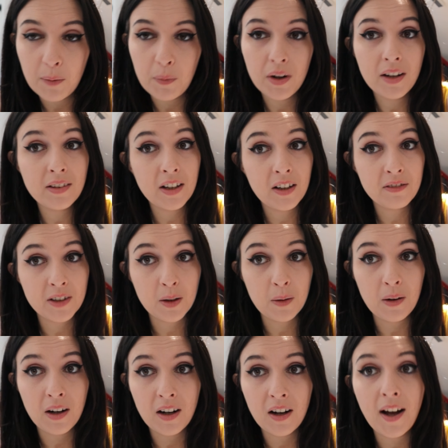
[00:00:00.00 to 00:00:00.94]
And when I say
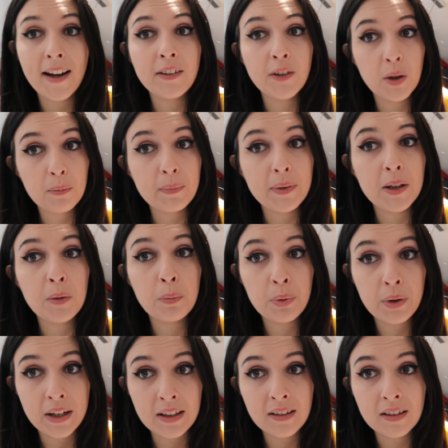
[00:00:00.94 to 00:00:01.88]
real art, I don't mean
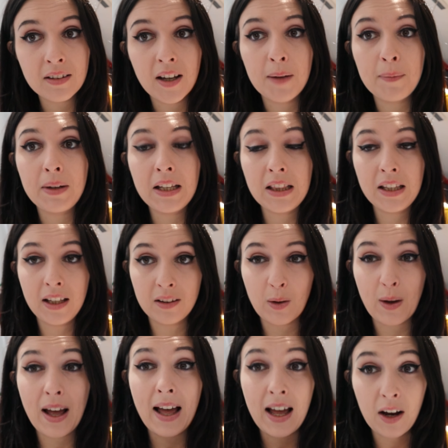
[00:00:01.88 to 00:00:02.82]
prints, I mean these
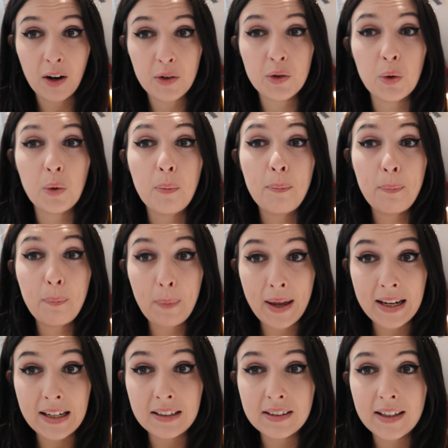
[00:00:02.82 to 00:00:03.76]
are actual
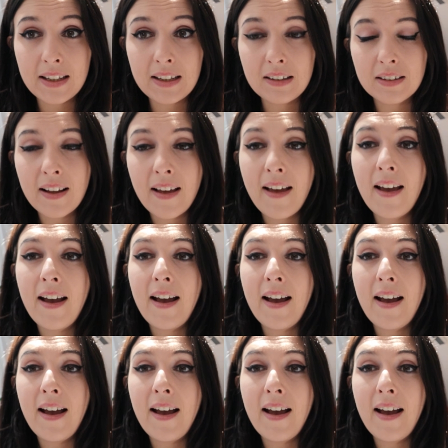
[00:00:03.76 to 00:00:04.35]
paintings,